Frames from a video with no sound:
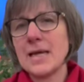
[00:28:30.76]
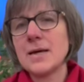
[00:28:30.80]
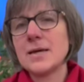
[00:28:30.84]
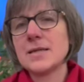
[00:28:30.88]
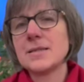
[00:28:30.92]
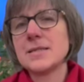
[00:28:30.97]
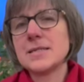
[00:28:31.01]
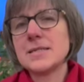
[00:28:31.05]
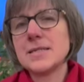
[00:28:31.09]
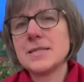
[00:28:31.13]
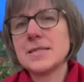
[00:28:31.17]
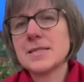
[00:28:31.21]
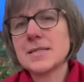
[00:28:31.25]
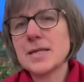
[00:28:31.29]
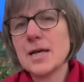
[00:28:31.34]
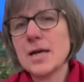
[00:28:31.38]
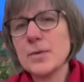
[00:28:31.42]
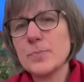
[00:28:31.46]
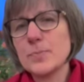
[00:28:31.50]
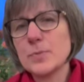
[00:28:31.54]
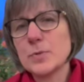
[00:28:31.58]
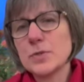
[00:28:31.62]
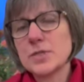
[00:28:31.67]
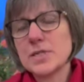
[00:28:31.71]
The
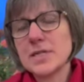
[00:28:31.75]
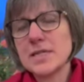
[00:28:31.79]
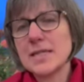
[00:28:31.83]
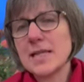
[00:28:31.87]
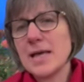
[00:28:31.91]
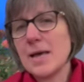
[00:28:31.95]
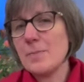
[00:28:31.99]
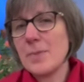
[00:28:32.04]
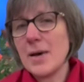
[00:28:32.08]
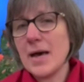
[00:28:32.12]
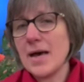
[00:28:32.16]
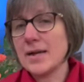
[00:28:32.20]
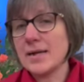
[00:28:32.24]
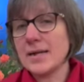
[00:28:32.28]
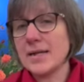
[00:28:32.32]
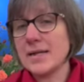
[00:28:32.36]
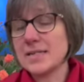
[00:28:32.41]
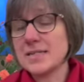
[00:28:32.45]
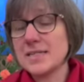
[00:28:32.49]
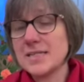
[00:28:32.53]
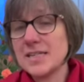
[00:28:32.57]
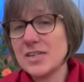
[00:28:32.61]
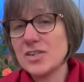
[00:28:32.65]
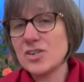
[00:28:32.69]
disciples in their
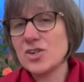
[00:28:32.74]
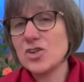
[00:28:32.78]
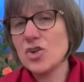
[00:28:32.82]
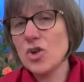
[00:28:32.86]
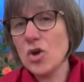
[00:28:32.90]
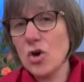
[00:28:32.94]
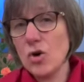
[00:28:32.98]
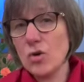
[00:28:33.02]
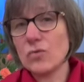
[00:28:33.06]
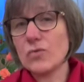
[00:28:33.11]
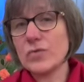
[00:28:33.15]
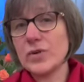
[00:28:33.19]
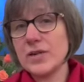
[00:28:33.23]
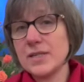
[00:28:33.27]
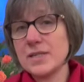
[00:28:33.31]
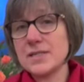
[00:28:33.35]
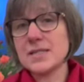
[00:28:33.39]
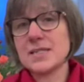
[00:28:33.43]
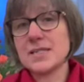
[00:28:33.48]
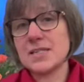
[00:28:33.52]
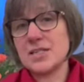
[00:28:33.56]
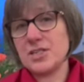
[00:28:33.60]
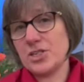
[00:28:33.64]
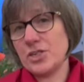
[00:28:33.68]
panic did not read
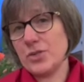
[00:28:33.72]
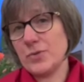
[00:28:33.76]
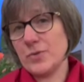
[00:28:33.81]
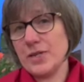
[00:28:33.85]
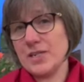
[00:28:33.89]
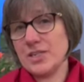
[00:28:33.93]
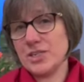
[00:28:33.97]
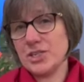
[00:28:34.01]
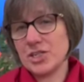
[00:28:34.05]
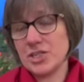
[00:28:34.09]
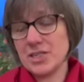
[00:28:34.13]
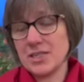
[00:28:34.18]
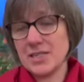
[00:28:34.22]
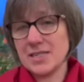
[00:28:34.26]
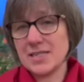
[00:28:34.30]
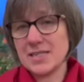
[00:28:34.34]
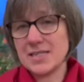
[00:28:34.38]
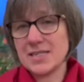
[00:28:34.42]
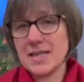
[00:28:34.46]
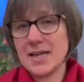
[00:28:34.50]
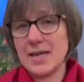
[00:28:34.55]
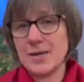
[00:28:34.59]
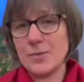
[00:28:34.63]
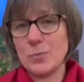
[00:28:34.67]
the situation in the
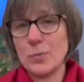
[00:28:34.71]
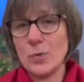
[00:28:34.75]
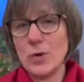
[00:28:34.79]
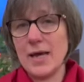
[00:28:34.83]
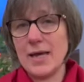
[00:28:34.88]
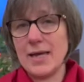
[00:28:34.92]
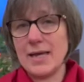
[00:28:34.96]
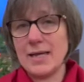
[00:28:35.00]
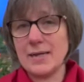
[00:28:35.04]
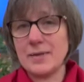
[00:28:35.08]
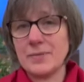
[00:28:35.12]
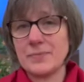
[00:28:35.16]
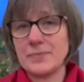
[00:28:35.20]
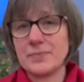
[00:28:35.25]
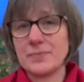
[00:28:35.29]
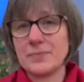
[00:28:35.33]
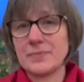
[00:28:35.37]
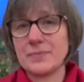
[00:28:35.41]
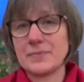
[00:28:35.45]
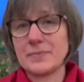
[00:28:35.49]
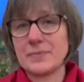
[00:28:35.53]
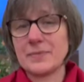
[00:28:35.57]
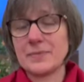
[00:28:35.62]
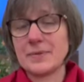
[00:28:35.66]
same way.
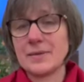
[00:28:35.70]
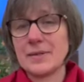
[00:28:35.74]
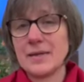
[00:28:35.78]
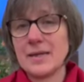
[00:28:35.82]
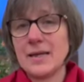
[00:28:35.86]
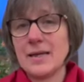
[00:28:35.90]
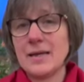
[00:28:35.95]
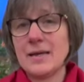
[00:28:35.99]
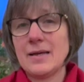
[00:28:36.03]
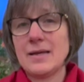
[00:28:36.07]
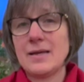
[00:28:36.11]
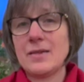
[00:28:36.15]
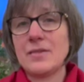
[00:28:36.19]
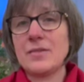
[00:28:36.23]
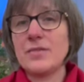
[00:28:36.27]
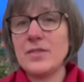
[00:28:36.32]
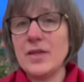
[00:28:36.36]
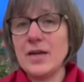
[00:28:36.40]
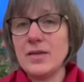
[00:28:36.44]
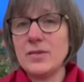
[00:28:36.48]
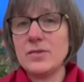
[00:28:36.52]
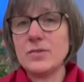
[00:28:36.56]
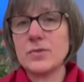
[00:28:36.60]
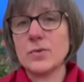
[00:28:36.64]

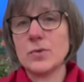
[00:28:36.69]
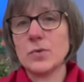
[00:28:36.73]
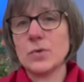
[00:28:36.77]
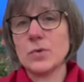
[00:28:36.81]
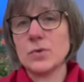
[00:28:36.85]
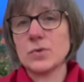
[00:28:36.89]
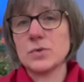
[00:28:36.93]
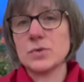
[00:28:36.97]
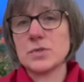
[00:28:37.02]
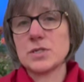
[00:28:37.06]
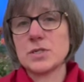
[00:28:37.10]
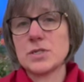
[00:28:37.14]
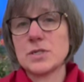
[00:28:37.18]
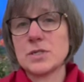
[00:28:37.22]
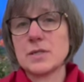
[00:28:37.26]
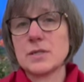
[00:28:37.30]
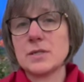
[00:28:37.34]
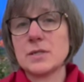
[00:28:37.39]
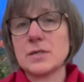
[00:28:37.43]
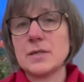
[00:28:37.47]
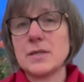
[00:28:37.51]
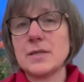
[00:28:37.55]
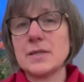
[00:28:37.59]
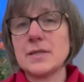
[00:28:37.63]
They thought
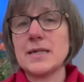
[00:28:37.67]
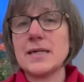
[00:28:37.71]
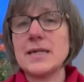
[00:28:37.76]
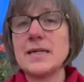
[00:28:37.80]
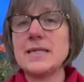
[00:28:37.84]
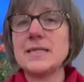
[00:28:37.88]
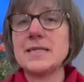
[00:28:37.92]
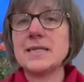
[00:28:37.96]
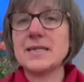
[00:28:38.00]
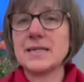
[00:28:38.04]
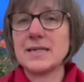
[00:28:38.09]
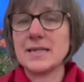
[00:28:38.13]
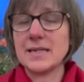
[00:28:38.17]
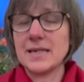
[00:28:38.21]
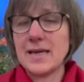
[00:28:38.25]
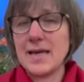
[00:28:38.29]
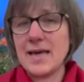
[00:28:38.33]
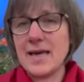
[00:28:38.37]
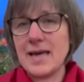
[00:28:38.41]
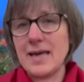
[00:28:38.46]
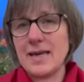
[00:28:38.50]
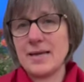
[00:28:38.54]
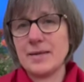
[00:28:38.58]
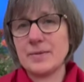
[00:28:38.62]
that he didn't
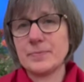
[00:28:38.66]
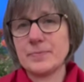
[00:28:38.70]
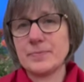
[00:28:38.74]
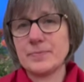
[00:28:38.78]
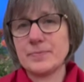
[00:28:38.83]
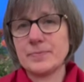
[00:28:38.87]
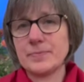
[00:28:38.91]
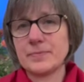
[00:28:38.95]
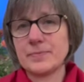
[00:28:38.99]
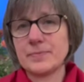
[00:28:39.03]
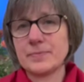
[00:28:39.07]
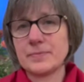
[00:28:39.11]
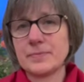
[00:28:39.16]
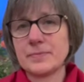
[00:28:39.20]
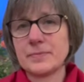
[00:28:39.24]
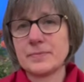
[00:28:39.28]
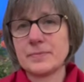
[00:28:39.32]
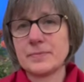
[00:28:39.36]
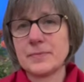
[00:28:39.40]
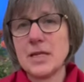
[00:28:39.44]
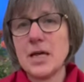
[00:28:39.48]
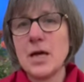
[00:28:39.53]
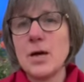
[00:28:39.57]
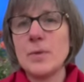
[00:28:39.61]
care.
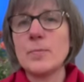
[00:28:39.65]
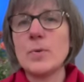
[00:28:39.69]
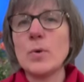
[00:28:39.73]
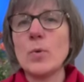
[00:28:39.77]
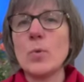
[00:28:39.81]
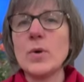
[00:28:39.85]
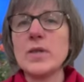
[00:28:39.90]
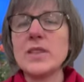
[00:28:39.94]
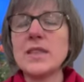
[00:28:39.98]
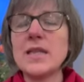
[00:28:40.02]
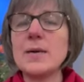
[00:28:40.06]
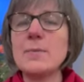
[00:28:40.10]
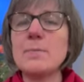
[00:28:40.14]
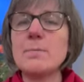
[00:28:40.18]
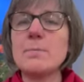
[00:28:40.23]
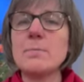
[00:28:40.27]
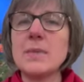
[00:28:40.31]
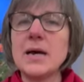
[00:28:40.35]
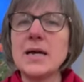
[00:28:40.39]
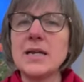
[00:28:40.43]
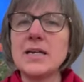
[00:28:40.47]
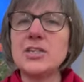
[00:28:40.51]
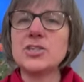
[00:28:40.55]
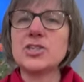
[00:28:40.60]
But when they
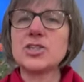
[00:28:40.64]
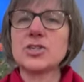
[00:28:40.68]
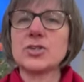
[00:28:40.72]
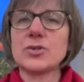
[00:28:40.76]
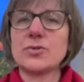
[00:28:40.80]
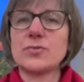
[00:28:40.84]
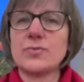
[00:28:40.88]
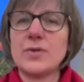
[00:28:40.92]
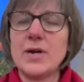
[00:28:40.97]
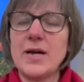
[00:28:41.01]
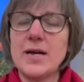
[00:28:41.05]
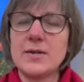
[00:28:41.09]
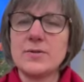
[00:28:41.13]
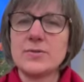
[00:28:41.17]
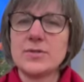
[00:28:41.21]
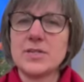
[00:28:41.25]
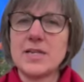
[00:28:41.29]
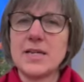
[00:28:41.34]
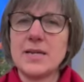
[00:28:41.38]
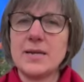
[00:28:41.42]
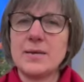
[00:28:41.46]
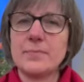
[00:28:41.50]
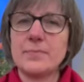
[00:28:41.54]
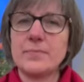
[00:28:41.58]
managed to
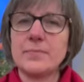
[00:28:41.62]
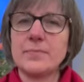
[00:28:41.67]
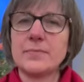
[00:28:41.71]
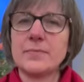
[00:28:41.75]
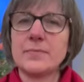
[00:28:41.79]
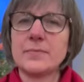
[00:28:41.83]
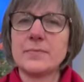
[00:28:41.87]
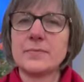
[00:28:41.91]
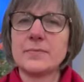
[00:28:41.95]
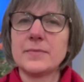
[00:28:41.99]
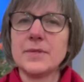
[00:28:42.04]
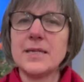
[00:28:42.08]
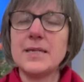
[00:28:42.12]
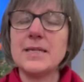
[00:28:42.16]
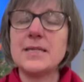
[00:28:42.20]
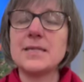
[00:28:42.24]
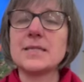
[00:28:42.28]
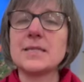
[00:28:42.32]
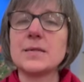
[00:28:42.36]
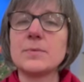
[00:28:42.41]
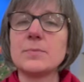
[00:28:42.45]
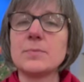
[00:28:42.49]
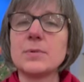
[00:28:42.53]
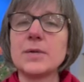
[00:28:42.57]
rouse him, he
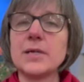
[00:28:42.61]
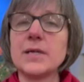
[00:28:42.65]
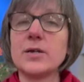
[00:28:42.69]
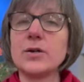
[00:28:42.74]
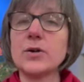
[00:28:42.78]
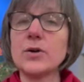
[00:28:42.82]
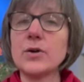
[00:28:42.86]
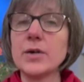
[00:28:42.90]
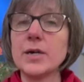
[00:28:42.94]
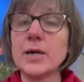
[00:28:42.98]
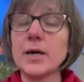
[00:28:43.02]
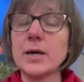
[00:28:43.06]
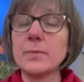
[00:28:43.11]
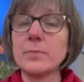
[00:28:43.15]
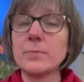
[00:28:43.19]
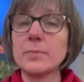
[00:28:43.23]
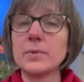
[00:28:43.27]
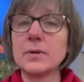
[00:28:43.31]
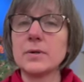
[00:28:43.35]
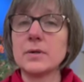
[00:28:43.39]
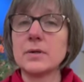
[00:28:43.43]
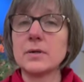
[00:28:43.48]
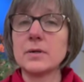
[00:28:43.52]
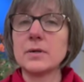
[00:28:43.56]
simply got
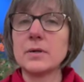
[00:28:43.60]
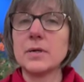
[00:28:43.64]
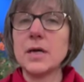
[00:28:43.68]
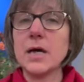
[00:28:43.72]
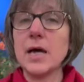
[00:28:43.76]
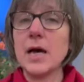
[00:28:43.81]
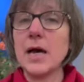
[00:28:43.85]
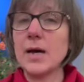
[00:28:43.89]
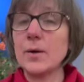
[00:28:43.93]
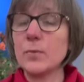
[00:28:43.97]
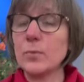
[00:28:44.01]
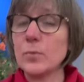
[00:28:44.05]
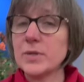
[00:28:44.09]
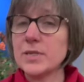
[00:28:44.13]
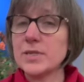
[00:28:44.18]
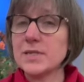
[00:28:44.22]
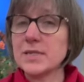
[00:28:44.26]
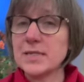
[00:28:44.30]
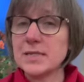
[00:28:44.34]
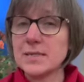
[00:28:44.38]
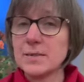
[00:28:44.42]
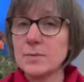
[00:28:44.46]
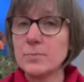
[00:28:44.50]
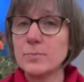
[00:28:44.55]
up and with a
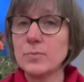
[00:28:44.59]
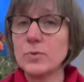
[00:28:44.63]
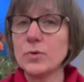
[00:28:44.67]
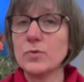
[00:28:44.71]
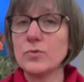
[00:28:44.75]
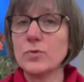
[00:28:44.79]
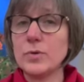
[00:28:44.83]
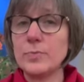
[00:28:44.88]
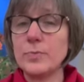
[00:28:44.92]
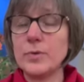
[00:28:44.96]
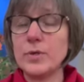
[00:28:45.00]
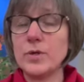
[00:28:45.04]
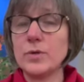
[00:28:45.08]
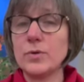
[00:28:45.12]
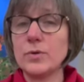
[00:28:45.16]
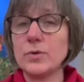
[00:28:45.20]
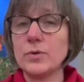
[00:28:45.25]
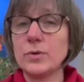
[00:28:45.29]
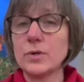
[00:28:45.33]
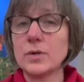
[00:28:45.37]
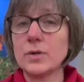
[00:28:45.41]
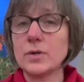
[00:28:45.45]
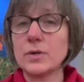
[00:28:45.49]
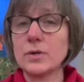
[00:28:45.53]
simple
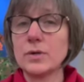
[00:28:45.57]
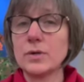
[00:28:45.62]
rebuke,